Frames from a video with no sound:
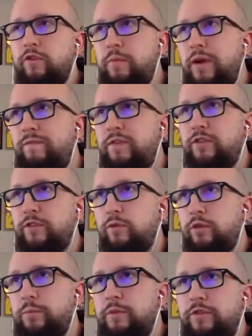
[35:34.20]
my physical
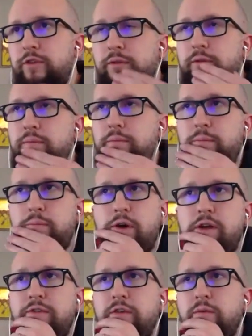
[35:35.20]
commission
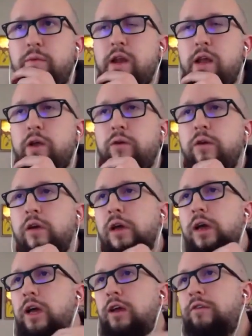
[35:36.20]
pricing right now.
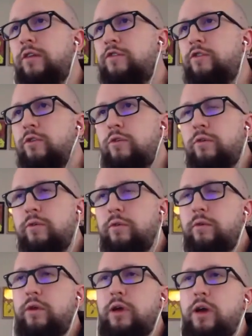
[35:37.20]
Digital,
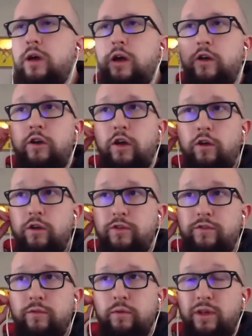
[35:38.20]
$100,
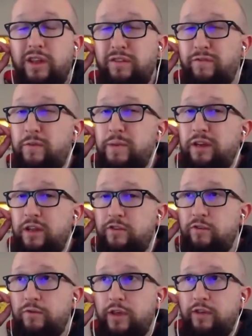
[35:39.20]
and for me, digital
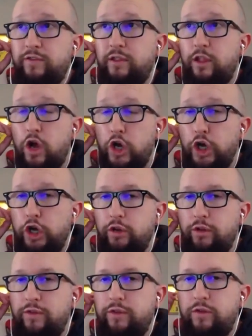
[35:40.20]
takes longer.
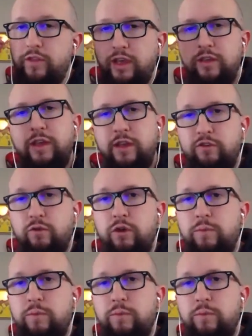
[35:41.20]
You think it takes shorter,